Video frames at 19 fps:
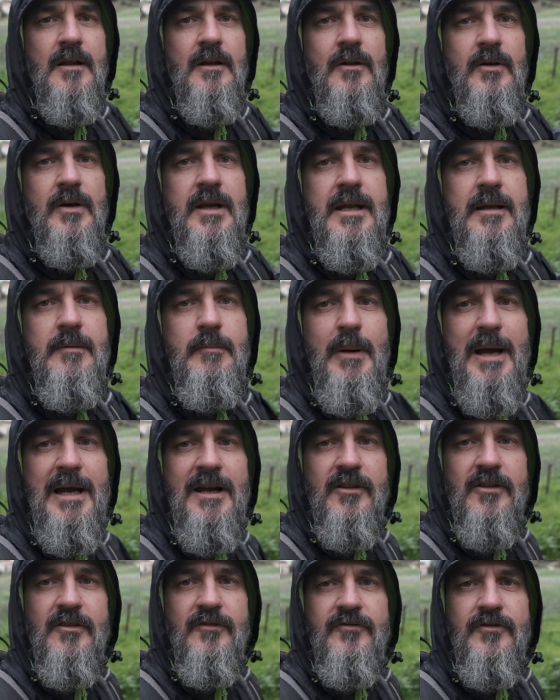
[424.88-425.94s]
looking back
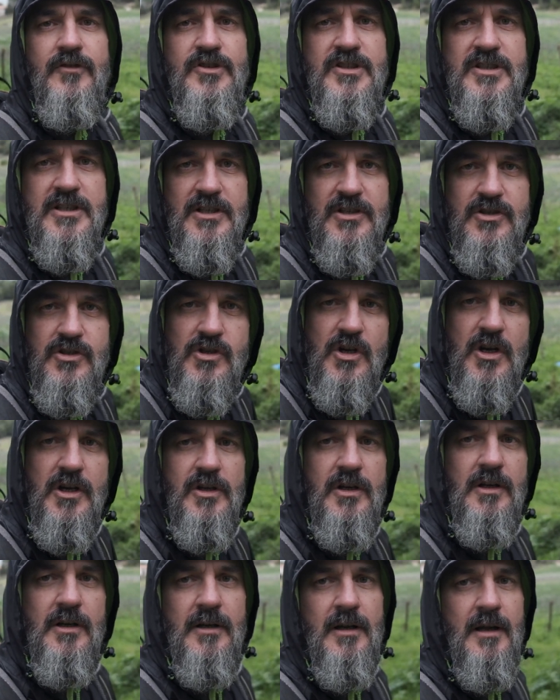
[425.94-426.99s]
at the footage,
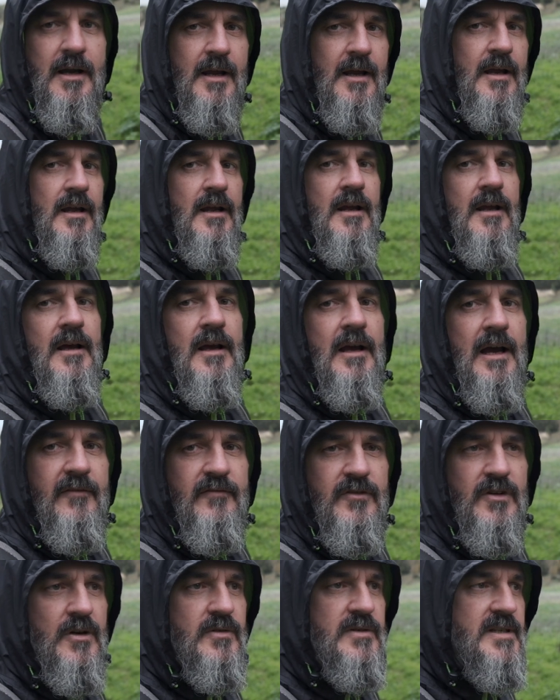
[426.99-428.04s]
I've
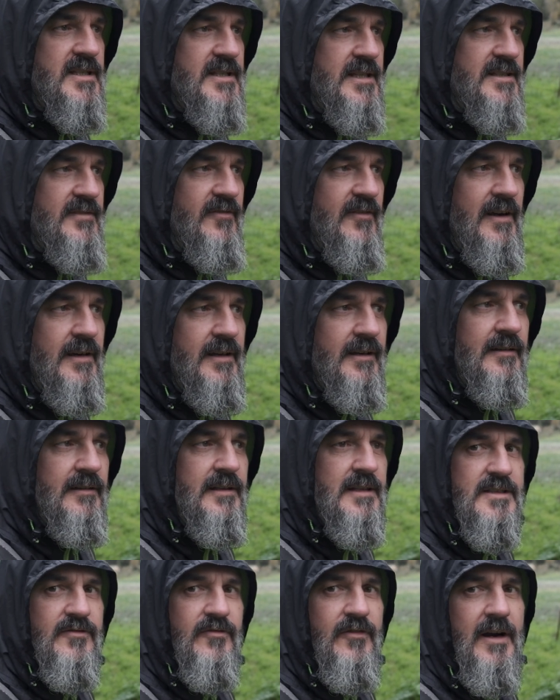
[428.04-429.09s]
noticed it's fine.
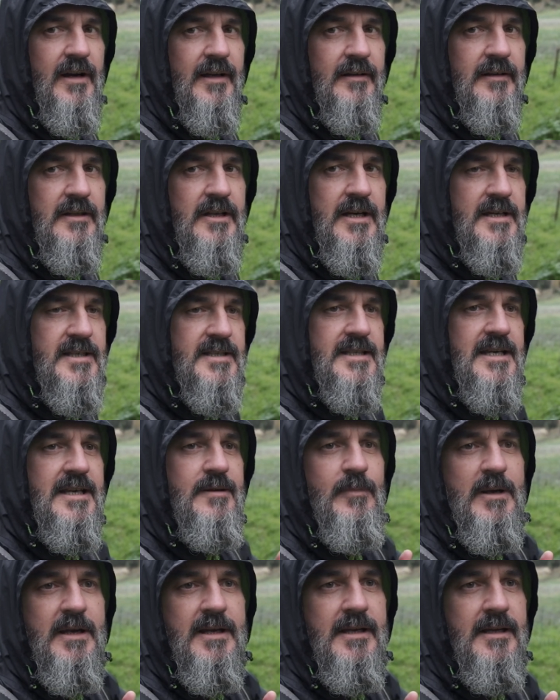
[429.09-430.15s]
It's fine. You can see
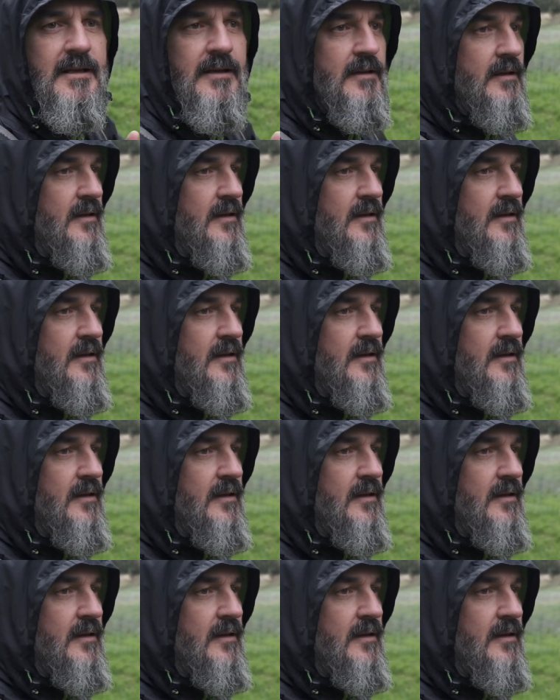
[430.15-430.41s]
me,